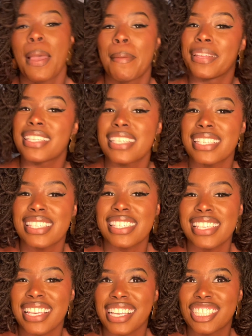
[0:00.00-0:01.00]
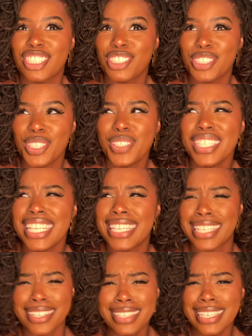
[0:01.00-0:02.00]
This is truly a
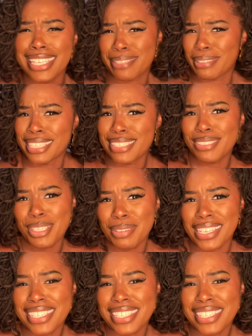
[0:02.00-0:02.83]
learning experience for me.